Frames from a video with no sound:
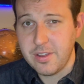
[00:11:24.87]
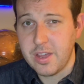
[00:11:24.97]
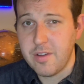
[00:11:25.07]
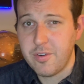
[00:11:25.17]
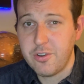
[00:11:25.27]
to
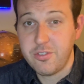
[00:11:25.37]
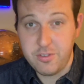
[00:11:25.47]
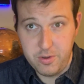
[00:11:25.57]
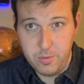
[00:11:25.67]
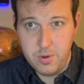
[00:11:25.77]
cover
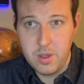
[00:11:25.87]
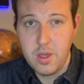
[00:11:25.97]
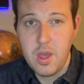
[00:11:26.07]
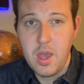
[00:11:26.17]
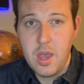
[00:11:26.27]
soon.
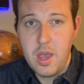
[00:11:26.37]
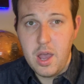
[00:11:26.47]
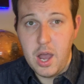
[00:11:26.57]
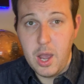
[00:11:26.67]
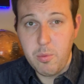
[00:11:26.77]

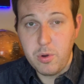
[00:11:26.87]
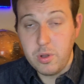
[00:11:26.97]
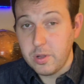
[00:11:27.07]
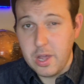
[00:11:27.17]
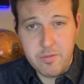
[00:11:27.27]
I
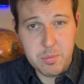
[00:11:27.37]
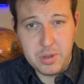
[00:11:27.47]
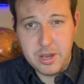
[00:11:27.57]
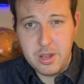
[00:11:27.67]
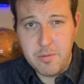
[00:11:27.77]
will cover
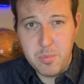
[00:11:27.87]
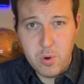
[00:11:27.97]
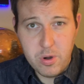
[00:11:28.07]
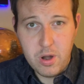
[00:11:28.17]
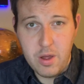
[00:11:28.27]
plenty of
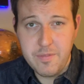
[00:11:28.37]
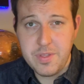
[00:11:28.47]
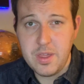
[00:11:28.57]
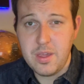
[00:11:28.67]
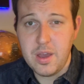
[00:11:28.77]
more of
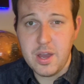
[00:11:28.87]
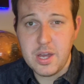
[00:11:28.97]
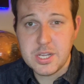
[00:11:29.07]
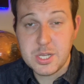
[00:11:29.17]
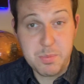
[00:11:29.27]
the
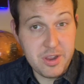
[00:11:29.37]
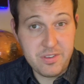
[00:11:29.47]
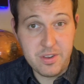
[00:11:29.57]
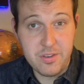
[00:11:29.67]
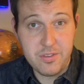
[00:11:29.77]
uh, space
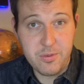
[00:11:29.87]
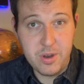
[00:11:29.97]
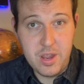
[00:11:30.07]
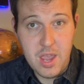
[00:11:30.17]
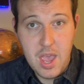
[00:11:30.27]

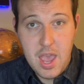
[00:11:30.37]
industry